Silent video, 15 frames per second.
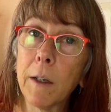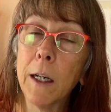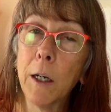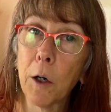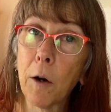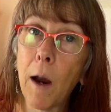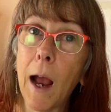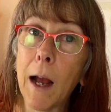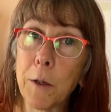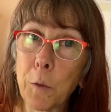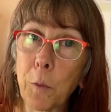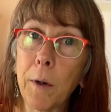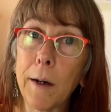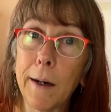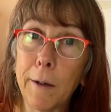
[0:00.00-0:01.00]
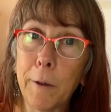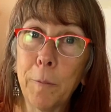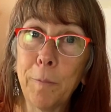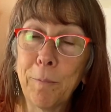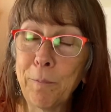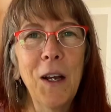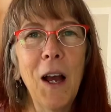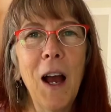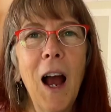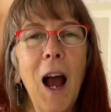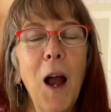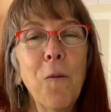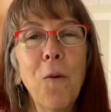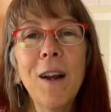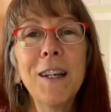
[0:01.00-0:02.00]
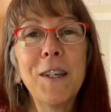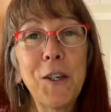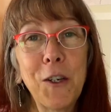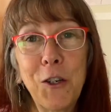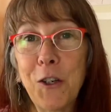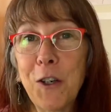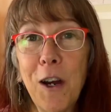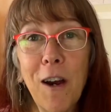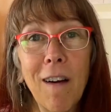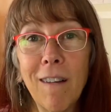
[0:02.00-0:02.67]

here as well. I wanted to share